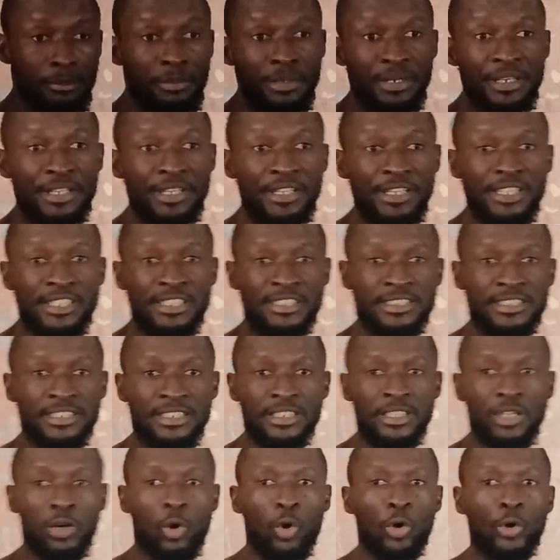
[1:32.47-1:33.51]
B is
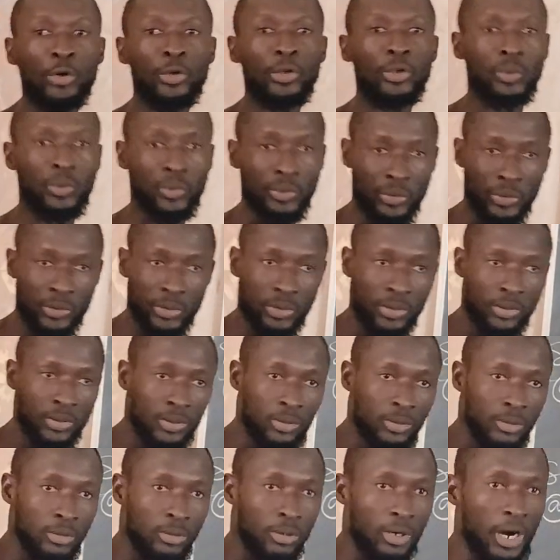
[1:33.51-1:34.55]
the unknown.
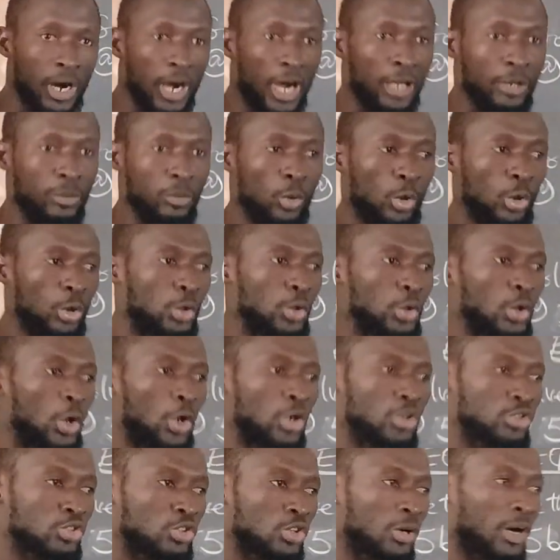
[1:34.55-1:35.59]
And
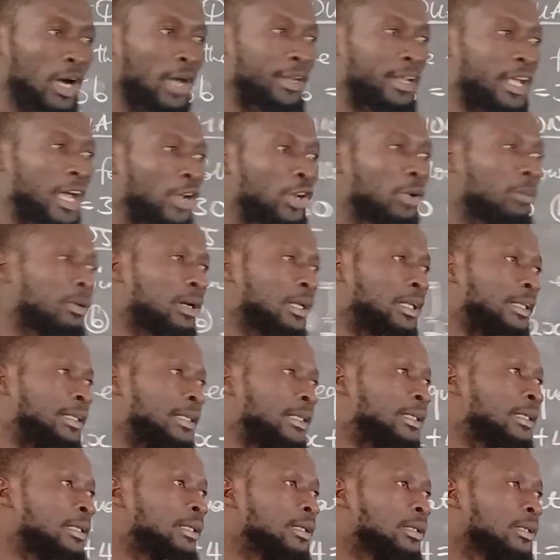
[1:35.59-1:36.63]
unknowns are we
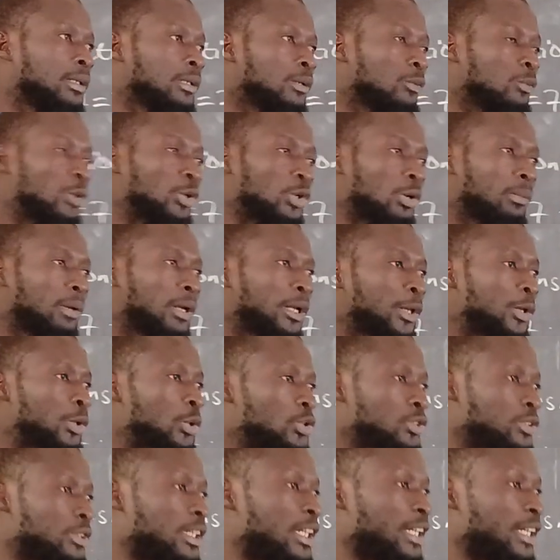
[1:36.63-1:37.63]
normally use